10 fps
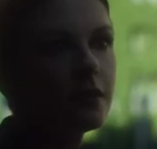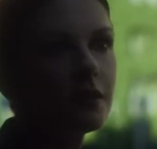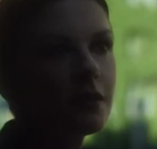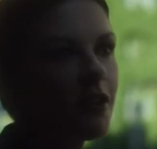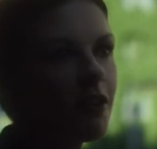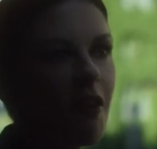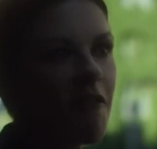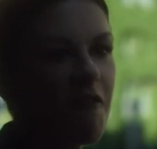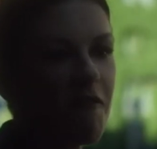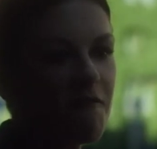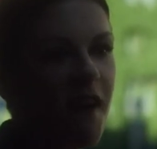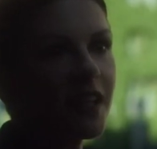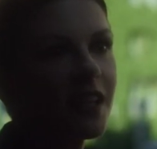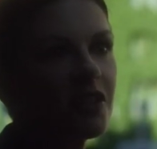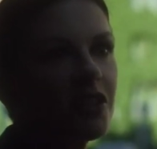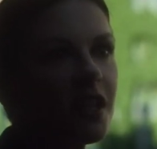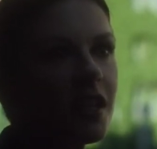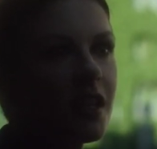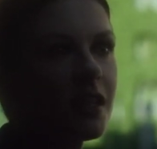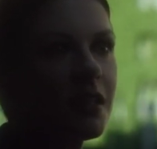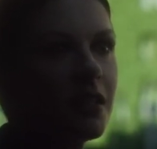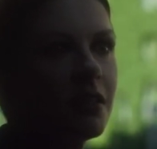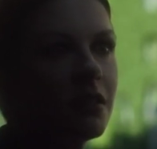shouting for him to leave her and Emily alone.